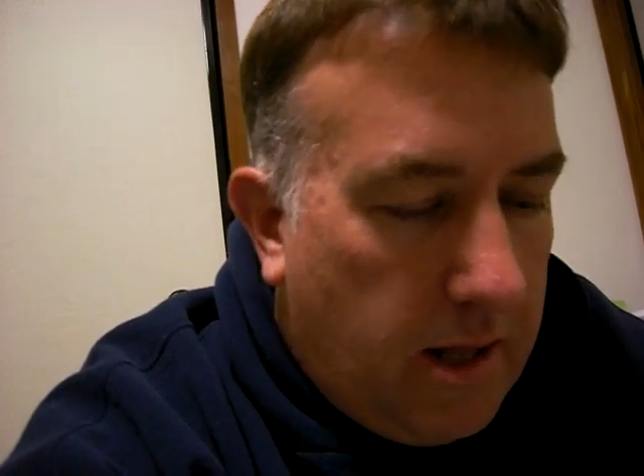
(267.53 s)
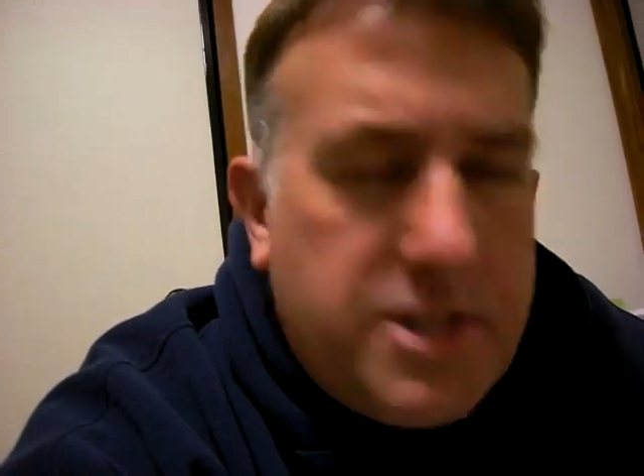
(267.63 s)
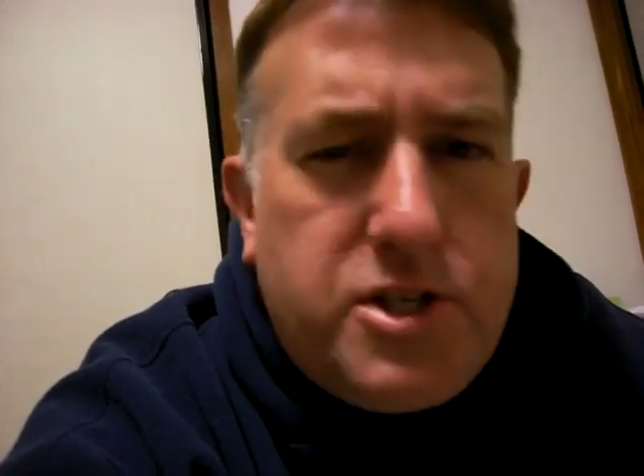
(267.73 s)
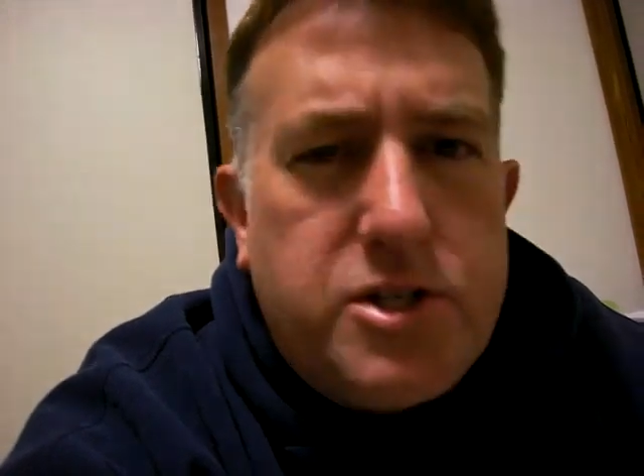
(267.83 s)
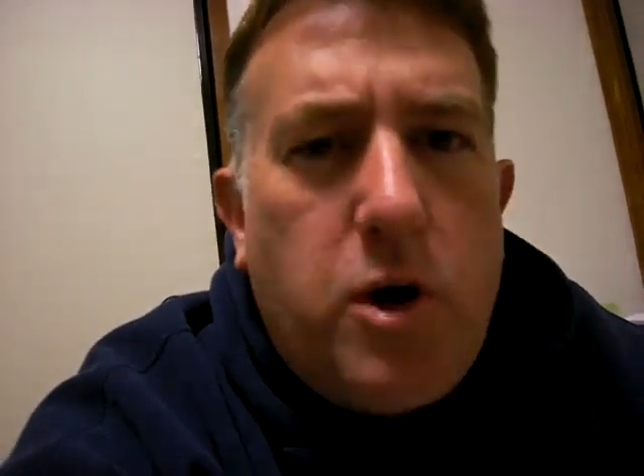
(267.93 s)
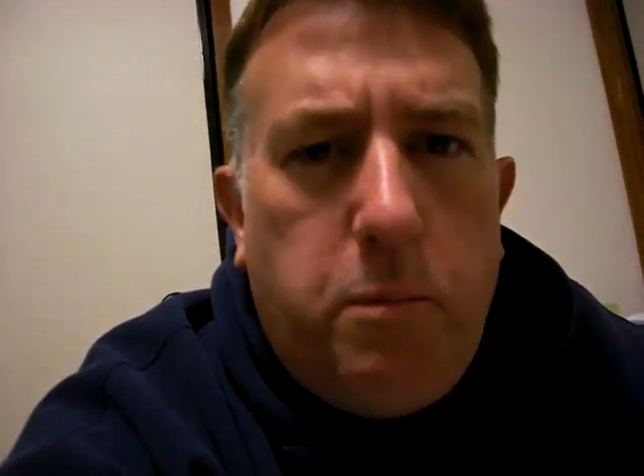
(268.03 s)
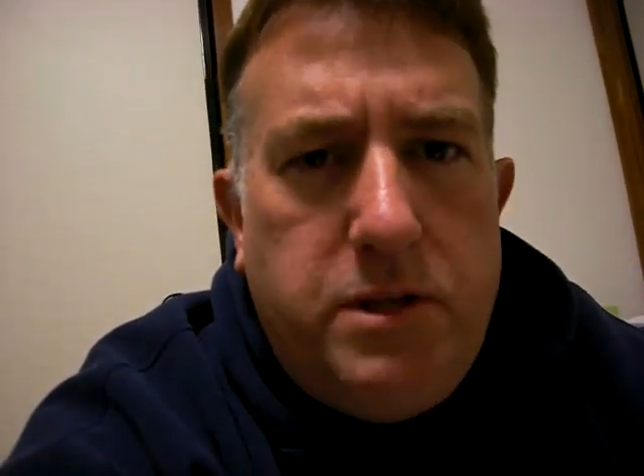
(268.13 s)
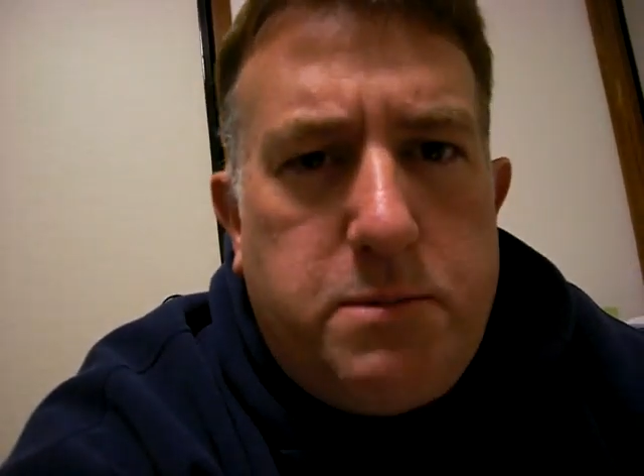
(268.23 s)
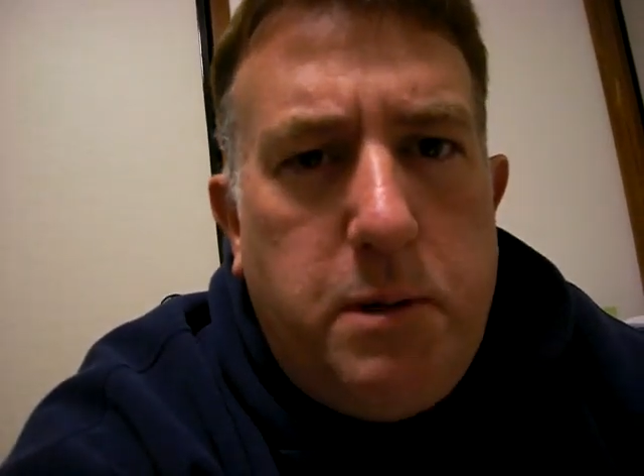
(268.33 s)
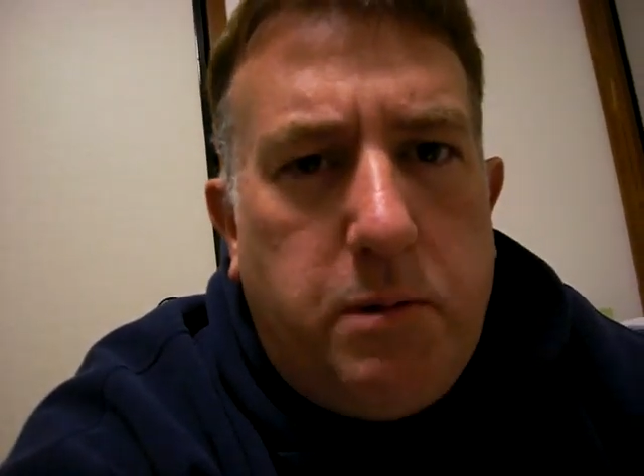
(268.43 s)
let's just hope
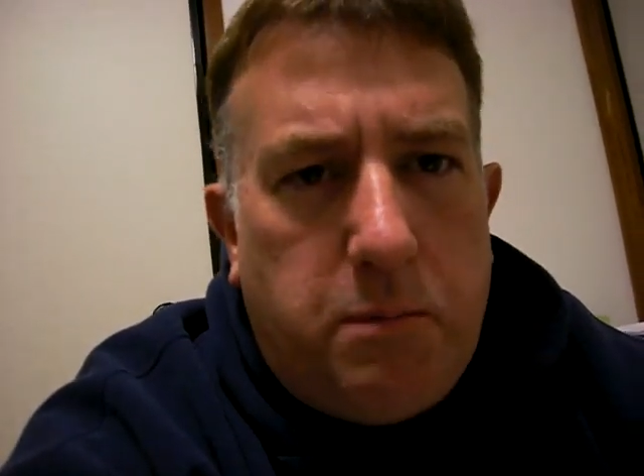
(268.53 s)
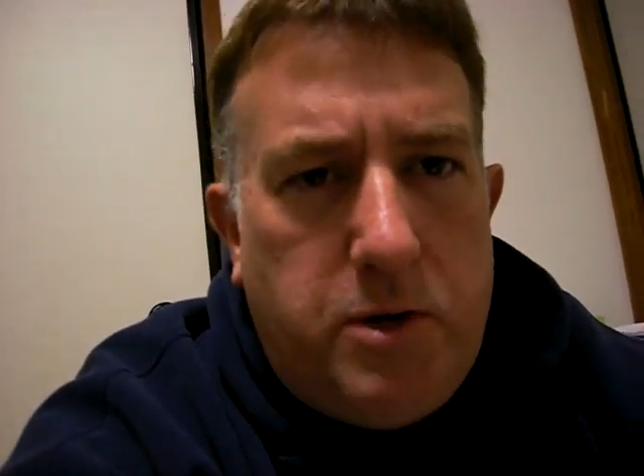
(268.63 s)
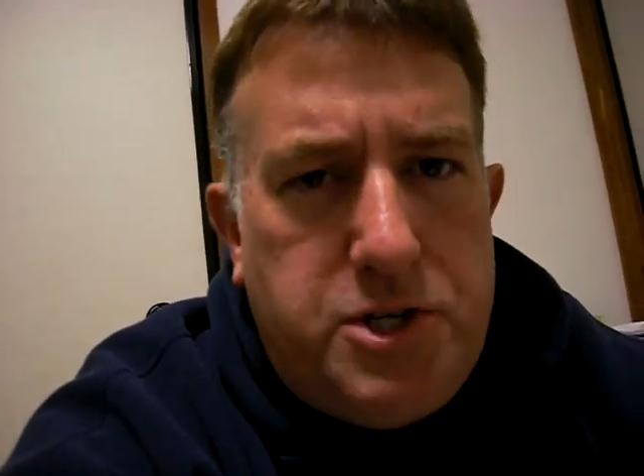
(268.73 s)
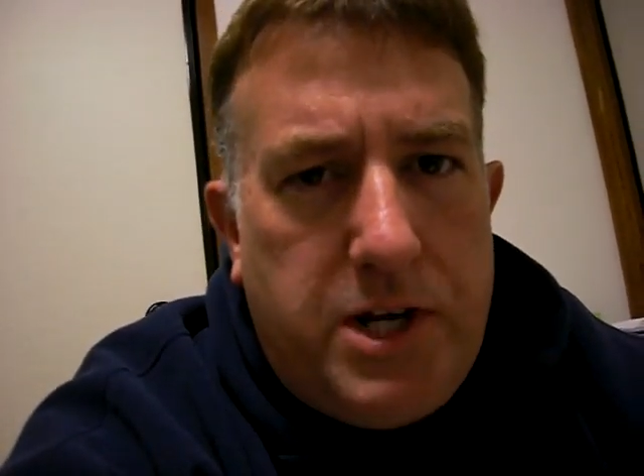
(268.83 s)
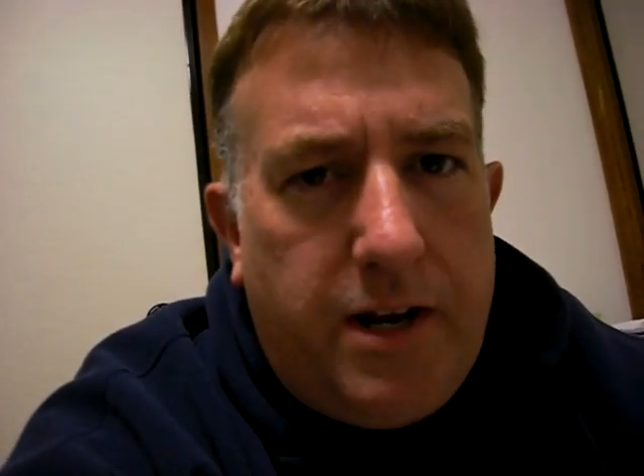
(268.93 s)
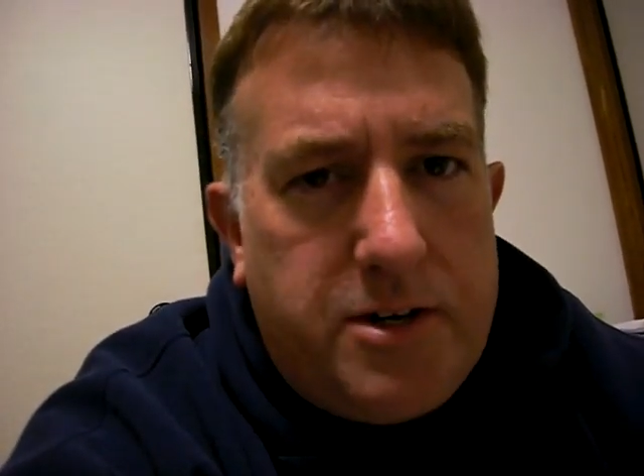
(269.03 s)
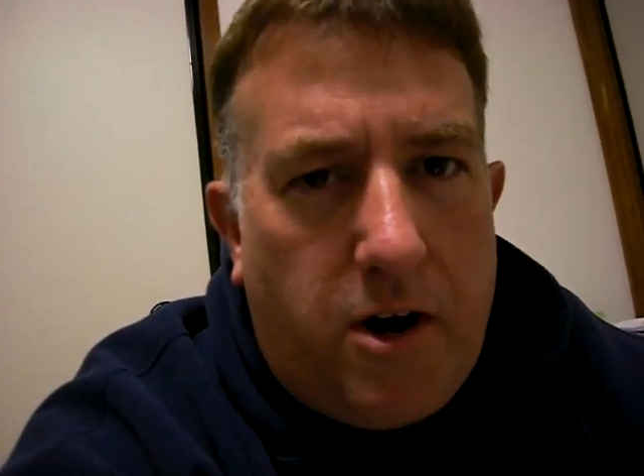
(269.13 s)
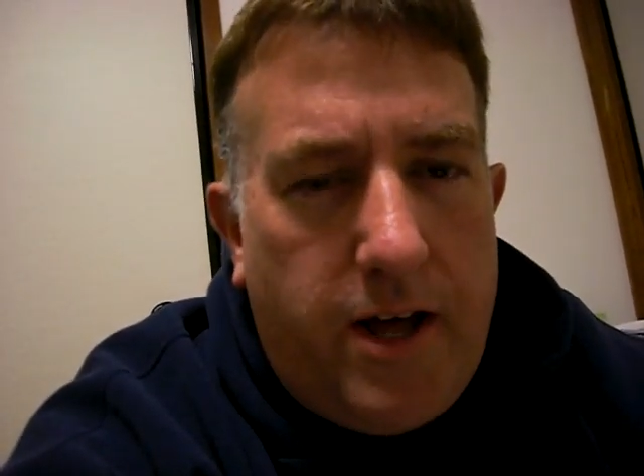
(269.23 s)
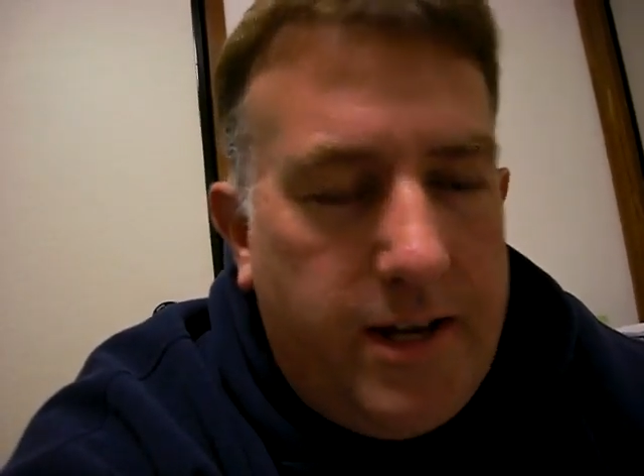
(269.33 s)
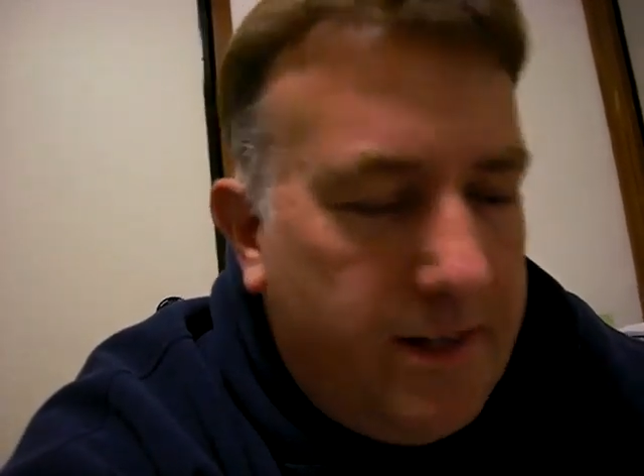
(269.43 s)
these people appreciate it,
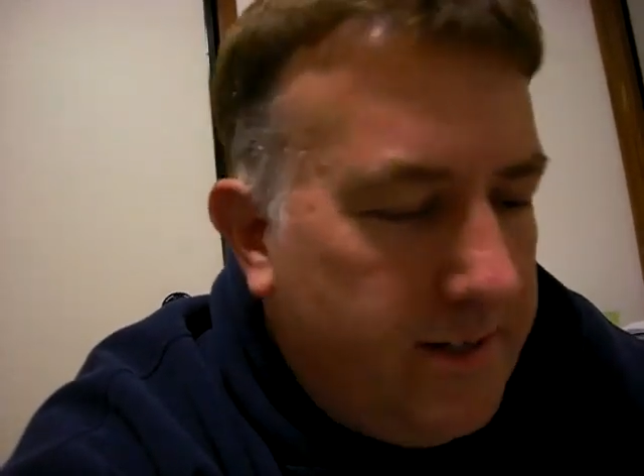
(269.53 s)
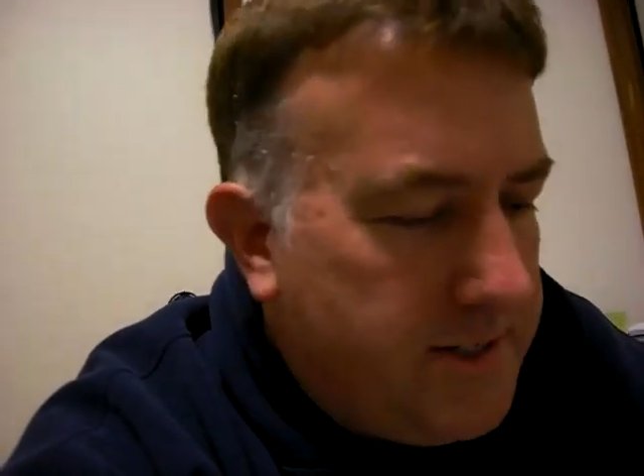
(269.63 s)
darn it.